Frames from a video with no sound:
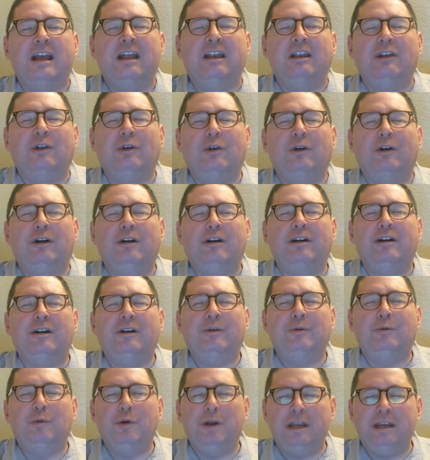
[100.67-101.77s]
And Lord,
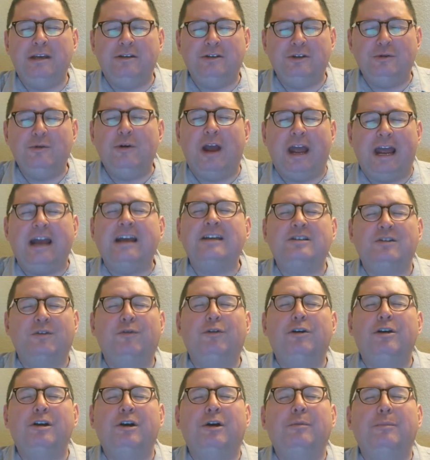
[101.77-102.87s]
we do ask
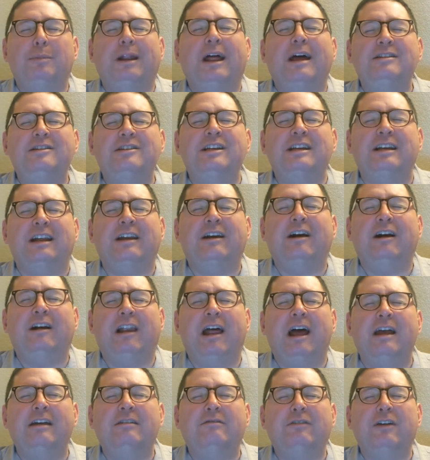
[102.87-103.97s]
for your blessing in our
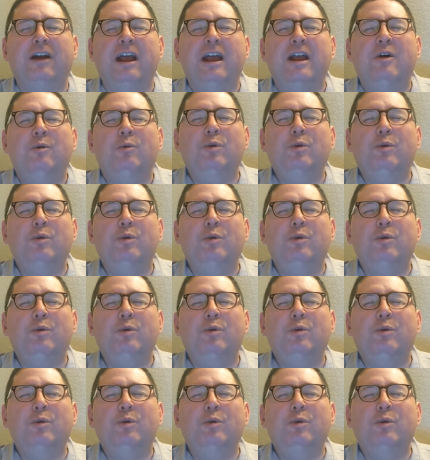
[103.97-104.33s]
life.